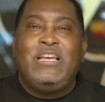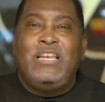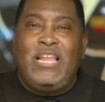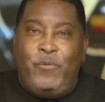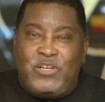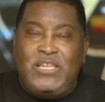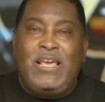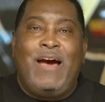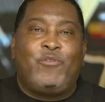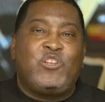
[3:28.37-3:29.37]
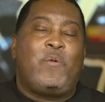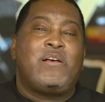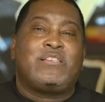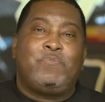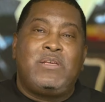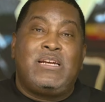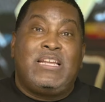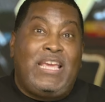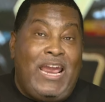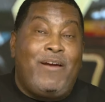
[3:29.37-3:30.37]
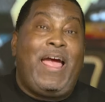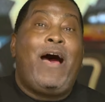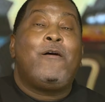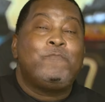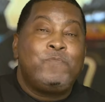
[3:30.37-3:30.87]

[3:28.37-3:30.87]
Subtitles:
that we still have a responsibility to carry out